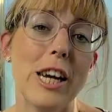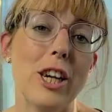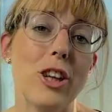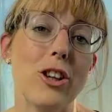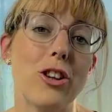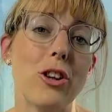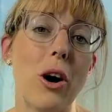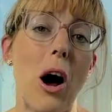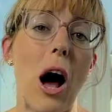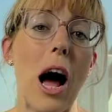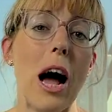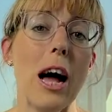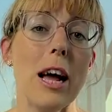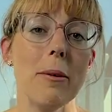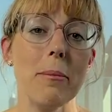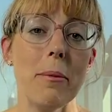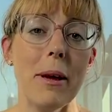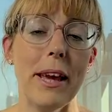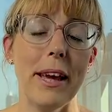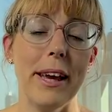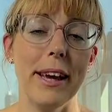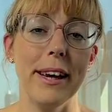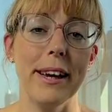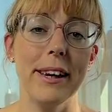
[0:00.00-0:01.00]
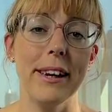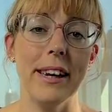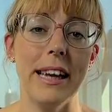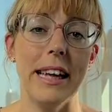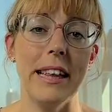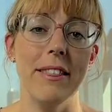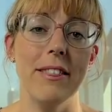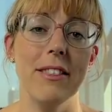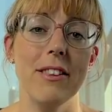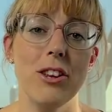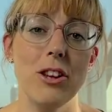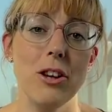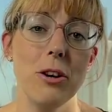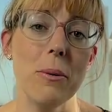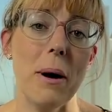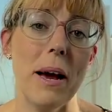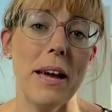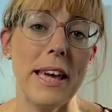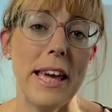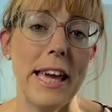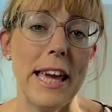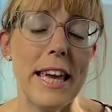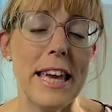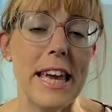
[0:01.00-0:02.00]
So I'm here in the
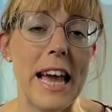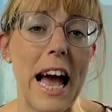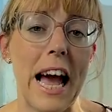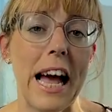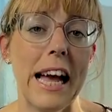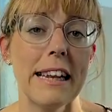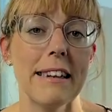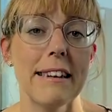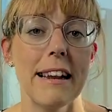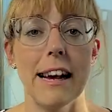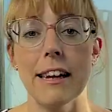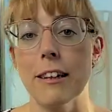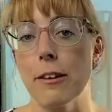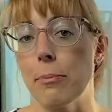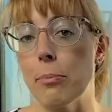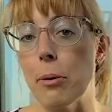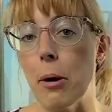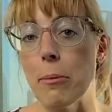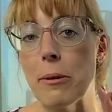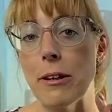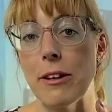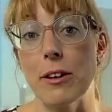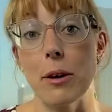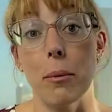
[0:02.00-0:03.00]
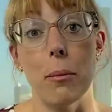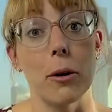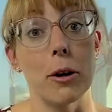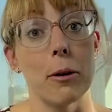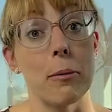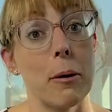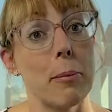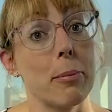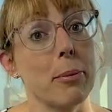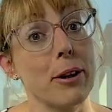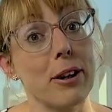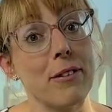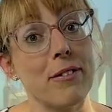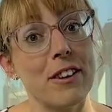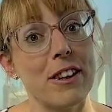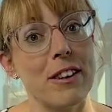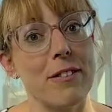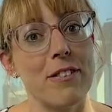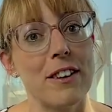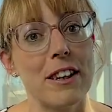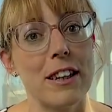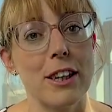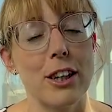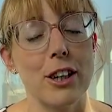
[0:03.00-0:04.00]
UAE, and as promised on one of my previous
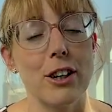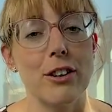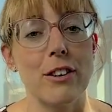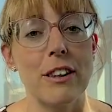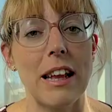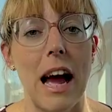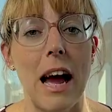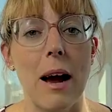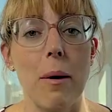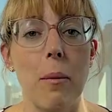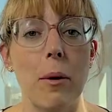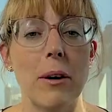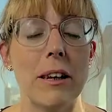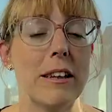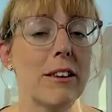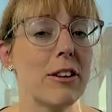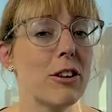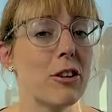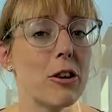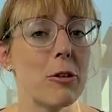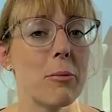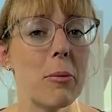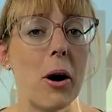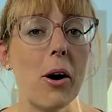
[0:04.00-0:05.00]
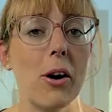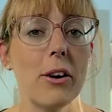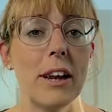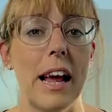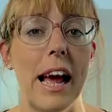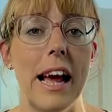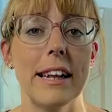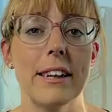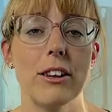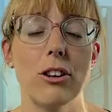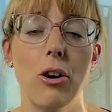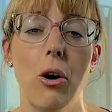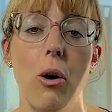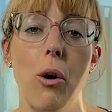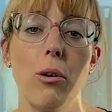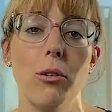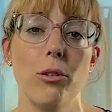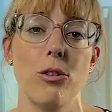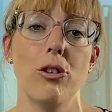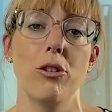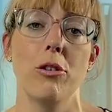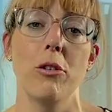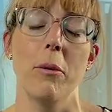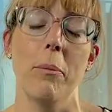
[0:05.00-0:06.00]
videos, I wanted to come on and
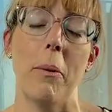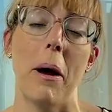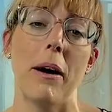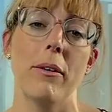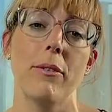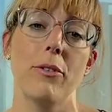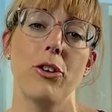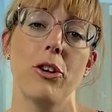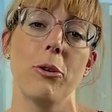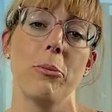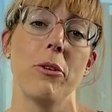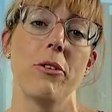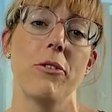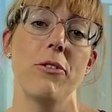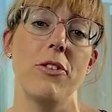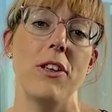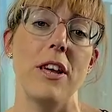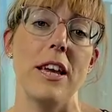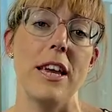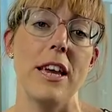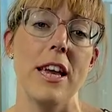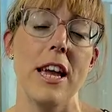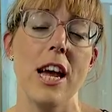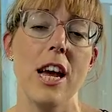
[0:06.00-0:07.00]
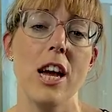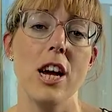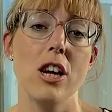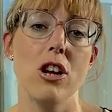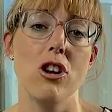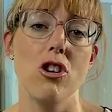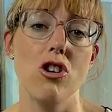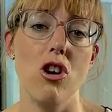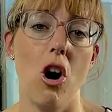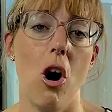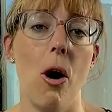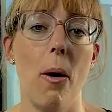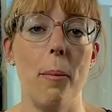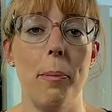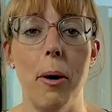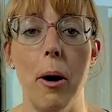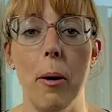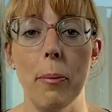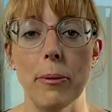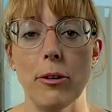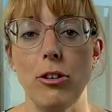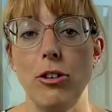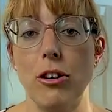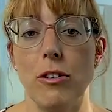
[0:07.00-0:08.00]
talk to you about some of the top
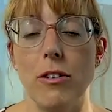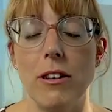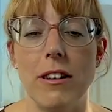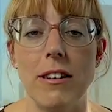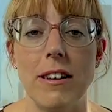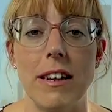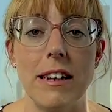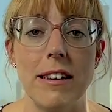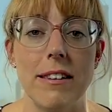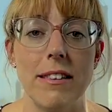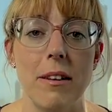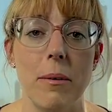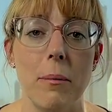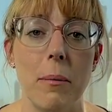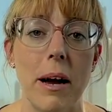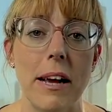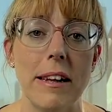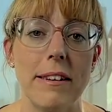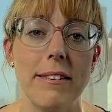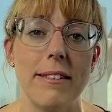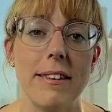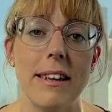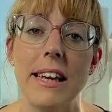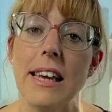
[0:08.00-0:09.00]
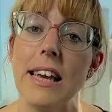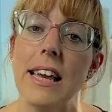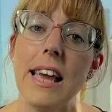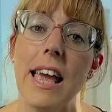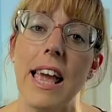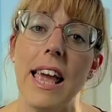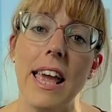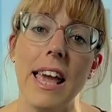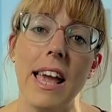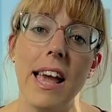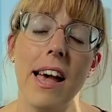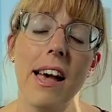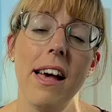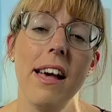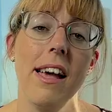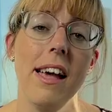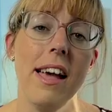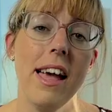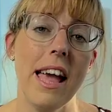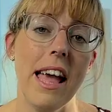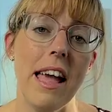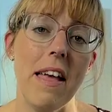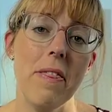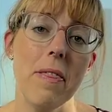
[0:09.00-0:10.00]
opportunities that we're seeing here
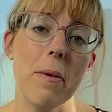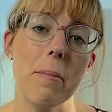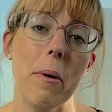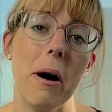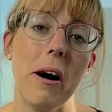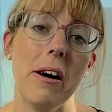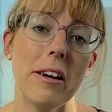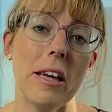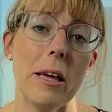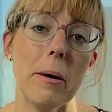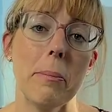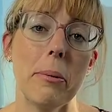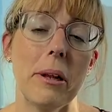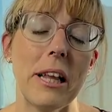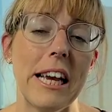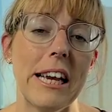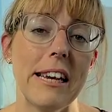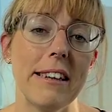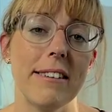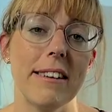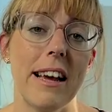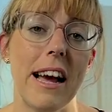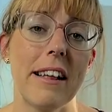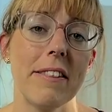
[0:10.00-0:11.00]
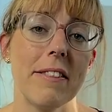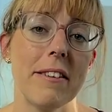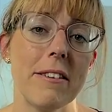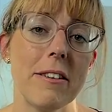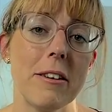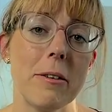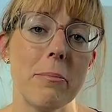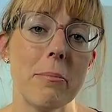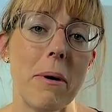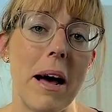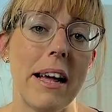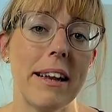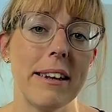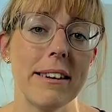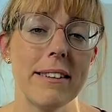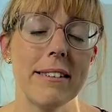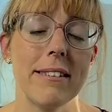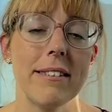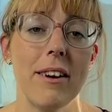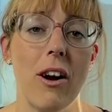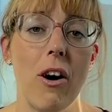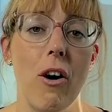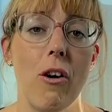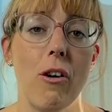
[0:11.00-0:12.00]
in the marketplace and the
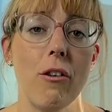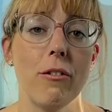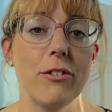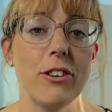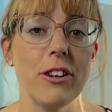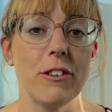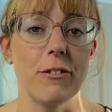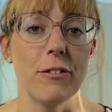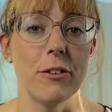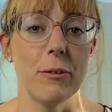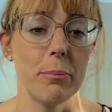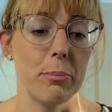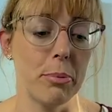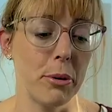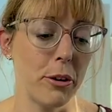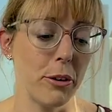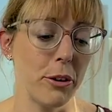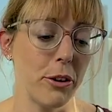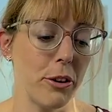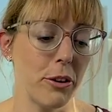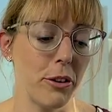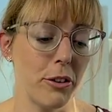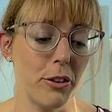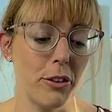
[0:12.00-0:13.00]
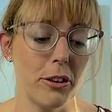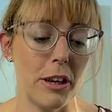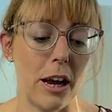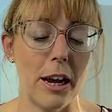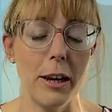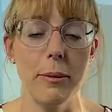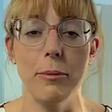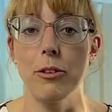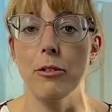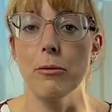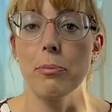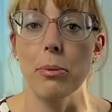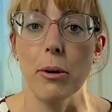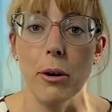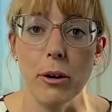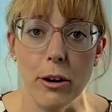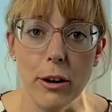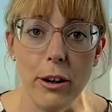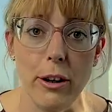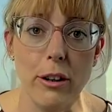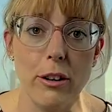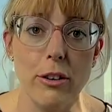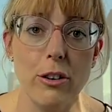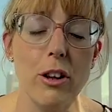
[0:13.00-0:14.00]
demand of different products, types of
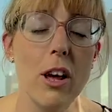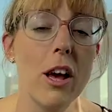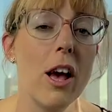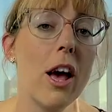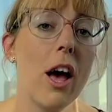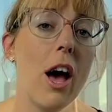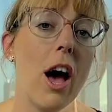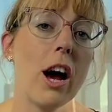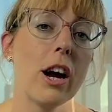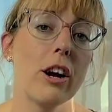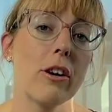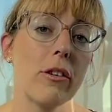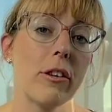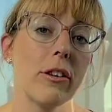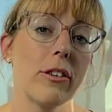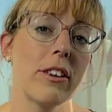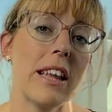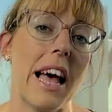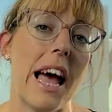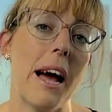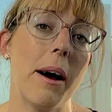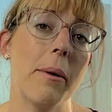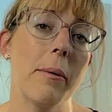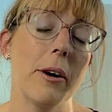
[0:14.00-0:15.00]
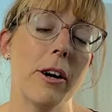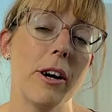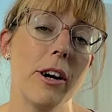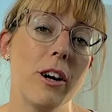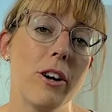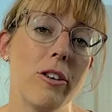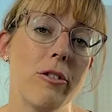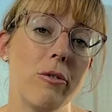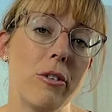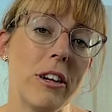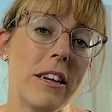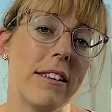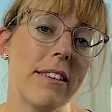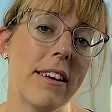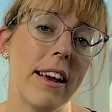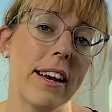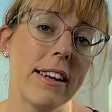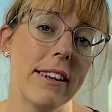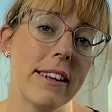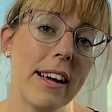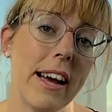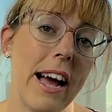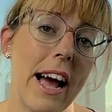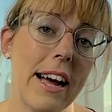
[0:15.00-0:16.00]
products across our
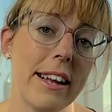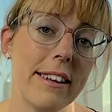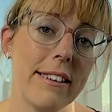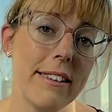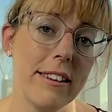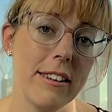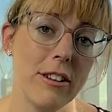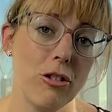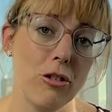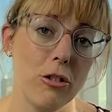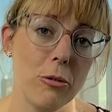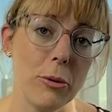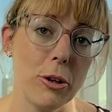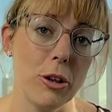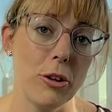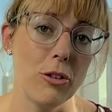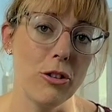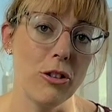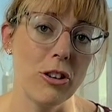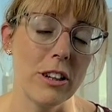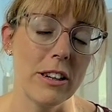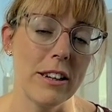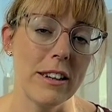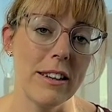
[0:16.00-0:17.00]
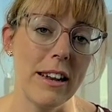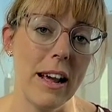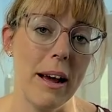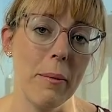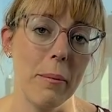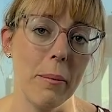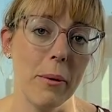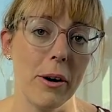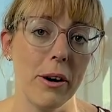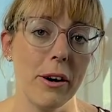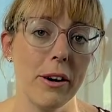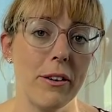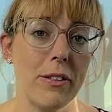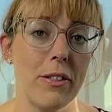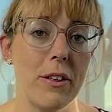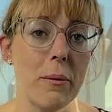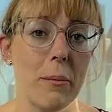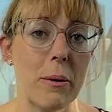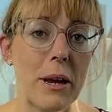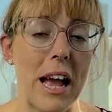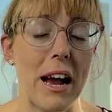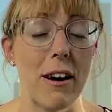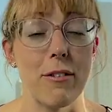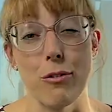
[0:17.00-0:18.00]
retailer and distribution network that
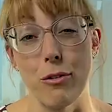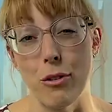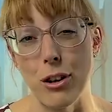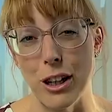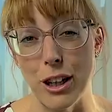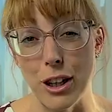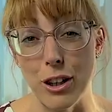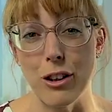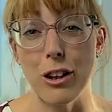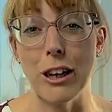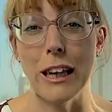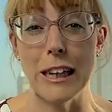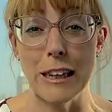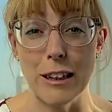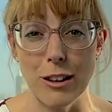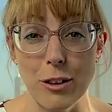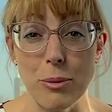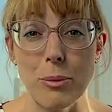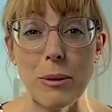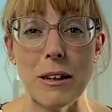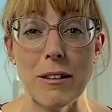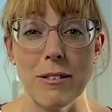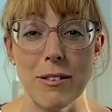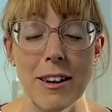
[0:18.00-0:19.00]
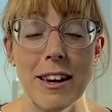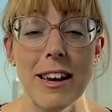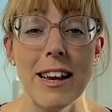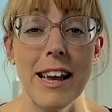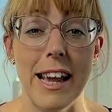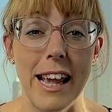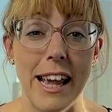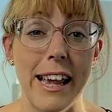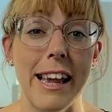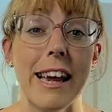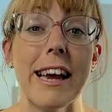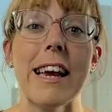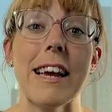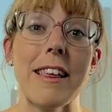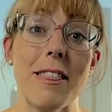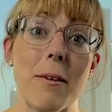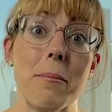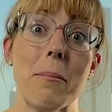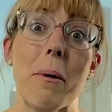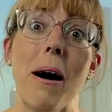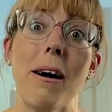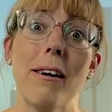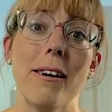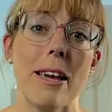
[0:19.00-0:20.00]
we have really good links with here in the
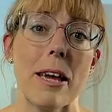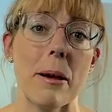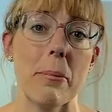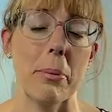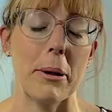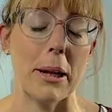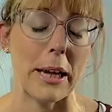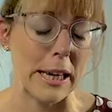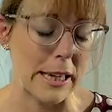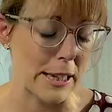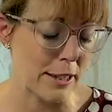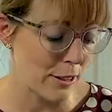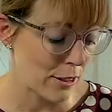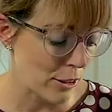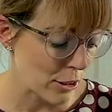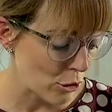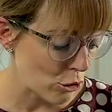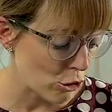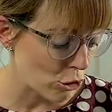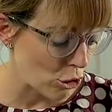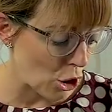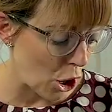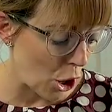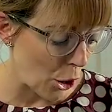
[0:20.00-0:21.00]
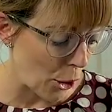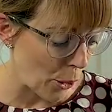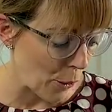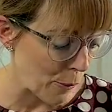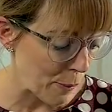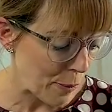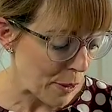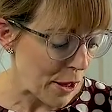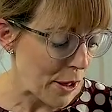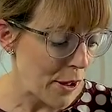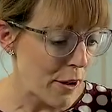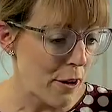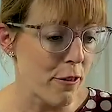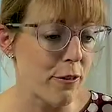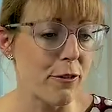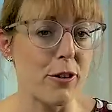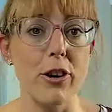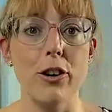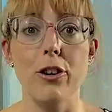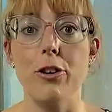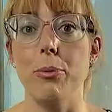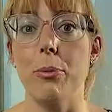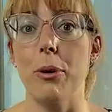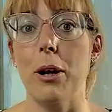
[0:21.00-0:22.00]
marketplace. So
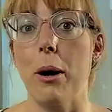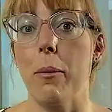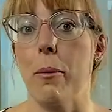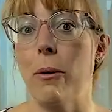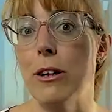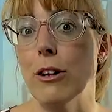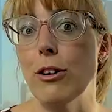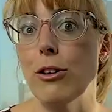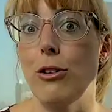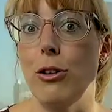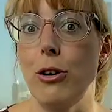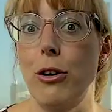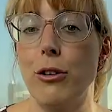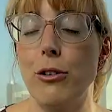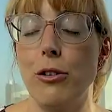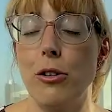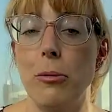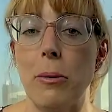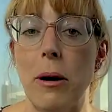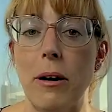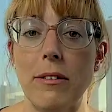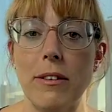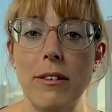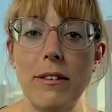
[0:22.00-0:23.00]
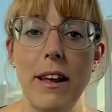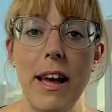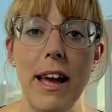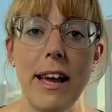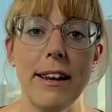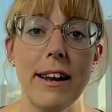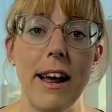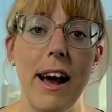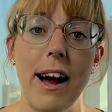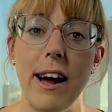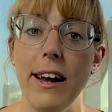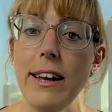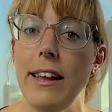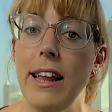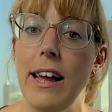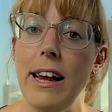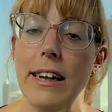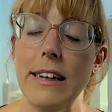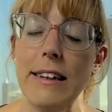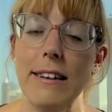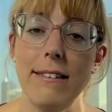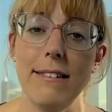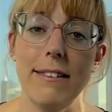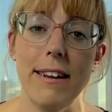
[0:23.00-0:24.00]
first one I wanted to talk to you about today and
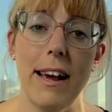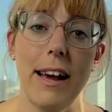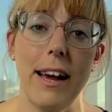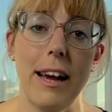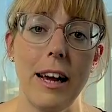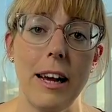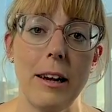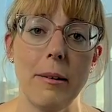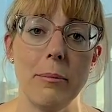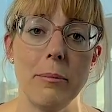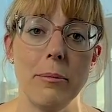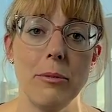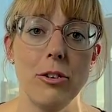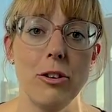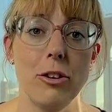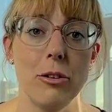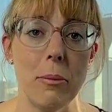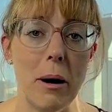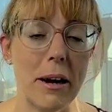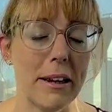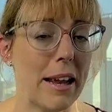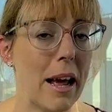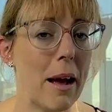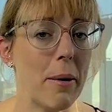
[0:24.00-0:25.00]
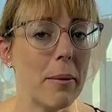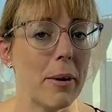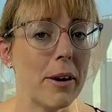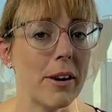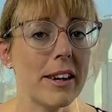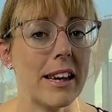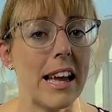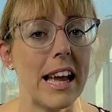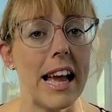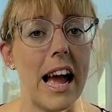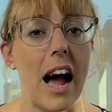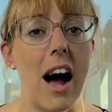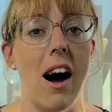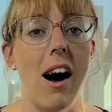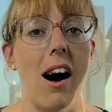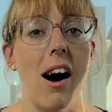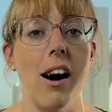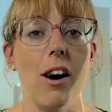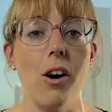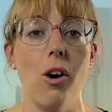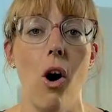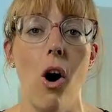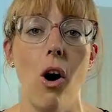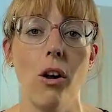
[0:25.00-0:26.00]
highlight to my network
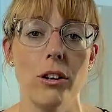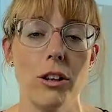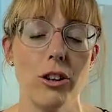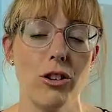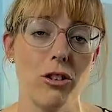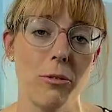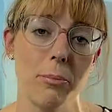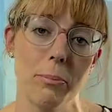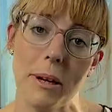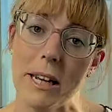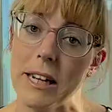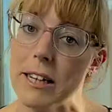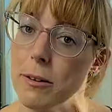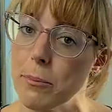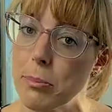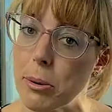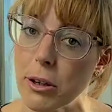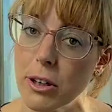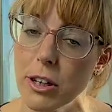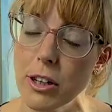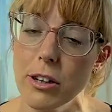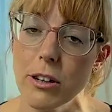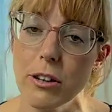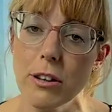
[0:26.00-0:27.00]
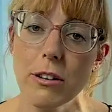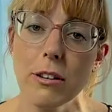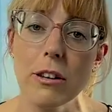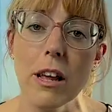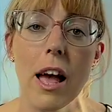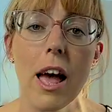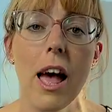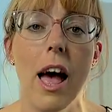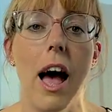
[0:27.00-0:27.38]
are collagen based products,